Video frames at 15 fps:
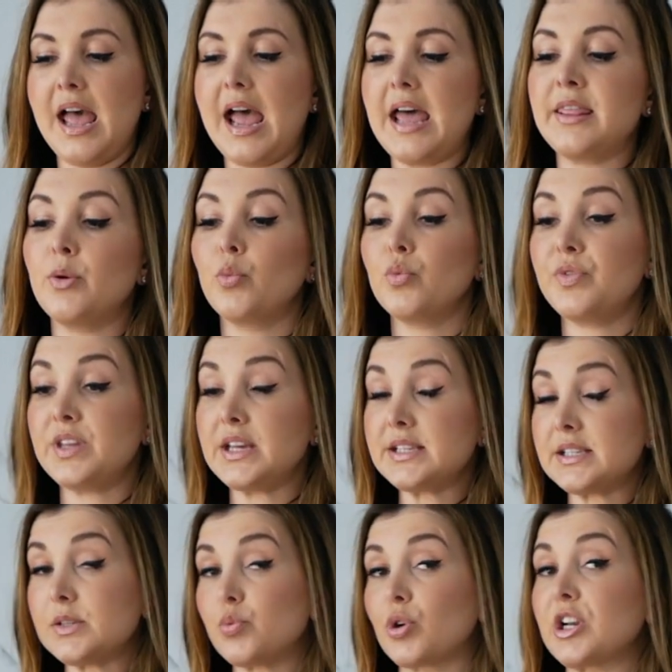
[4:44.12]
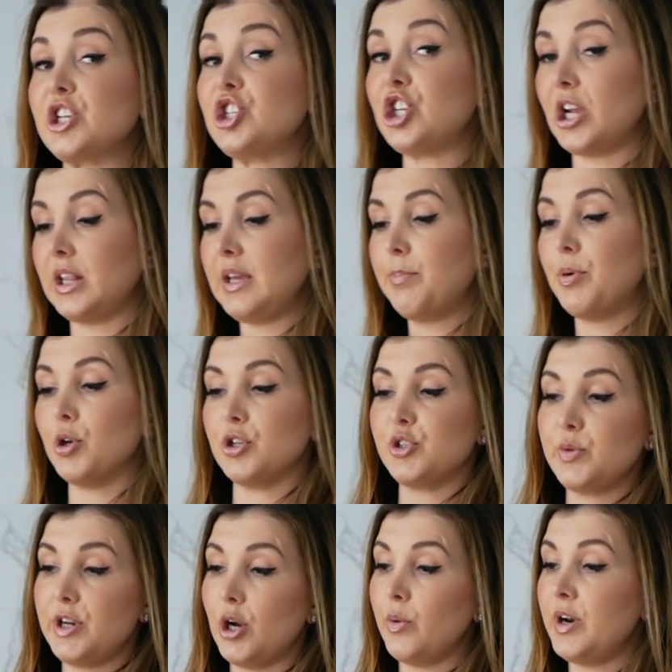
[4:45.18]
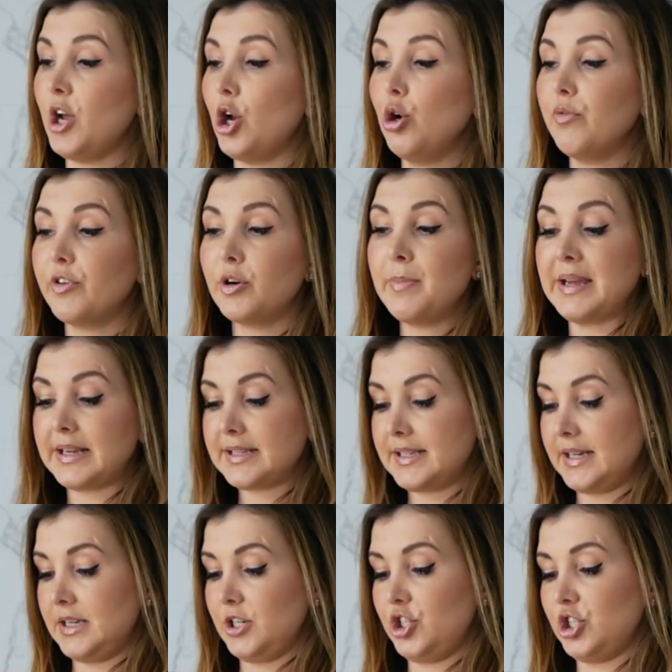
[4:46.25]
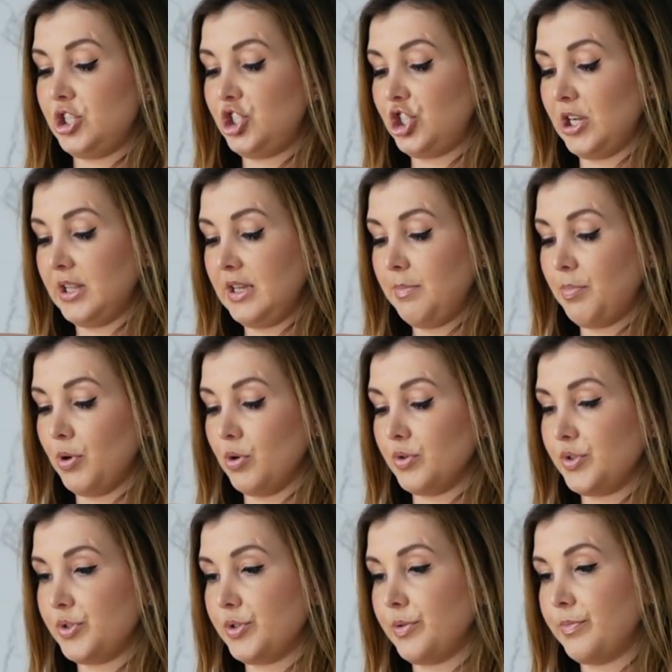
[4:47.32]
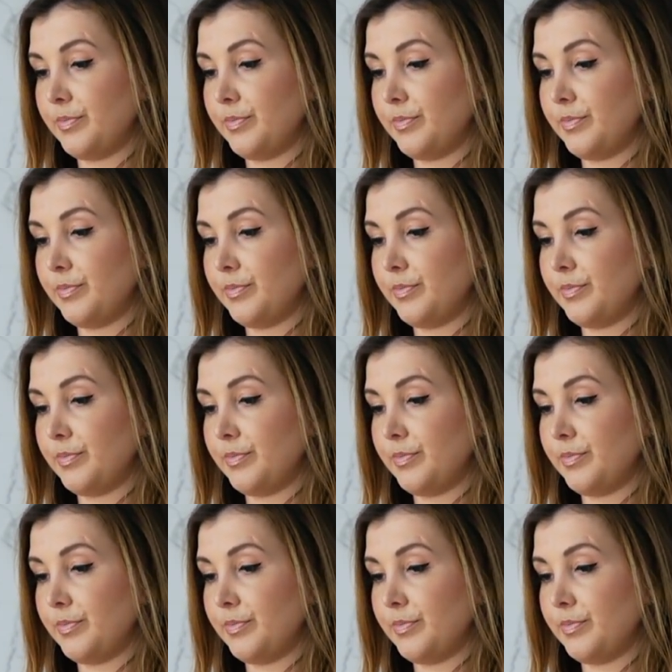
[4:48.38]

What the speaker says: And then this is, we're gonna gently pulse. We don't wanna over mix it, just gently pulse.